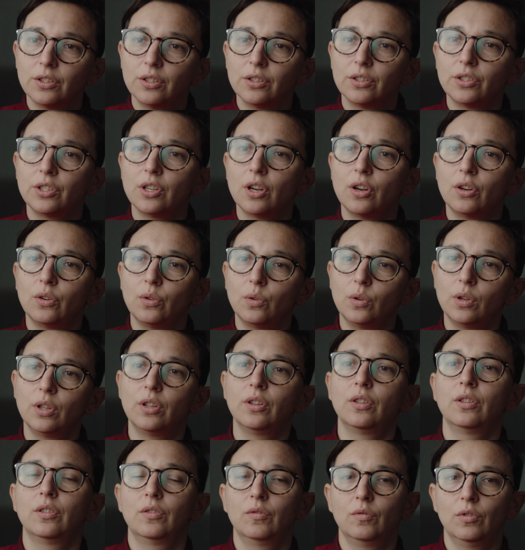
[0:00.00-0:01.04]
So
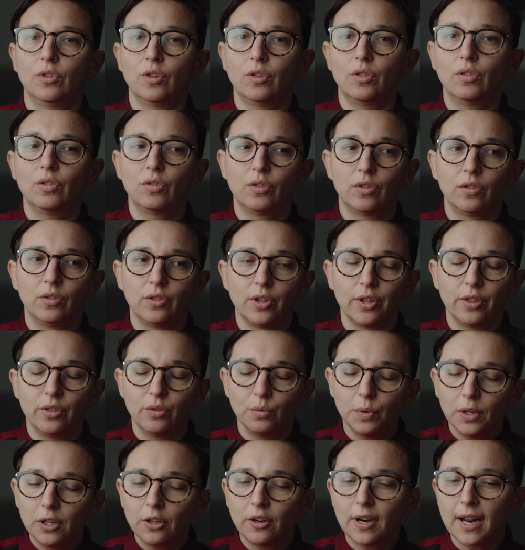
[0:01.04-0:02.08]
the the
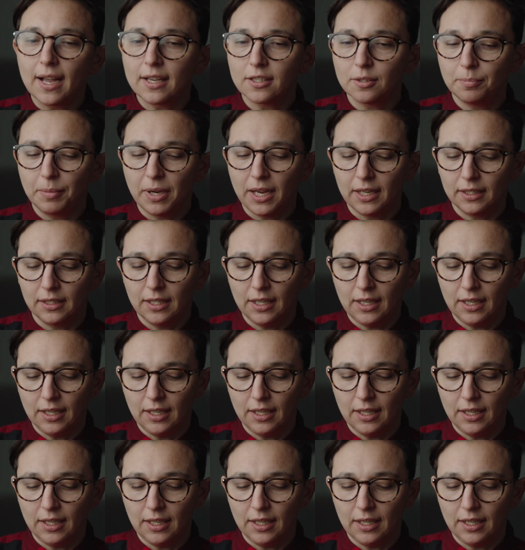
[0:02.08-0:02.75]
thriller aspect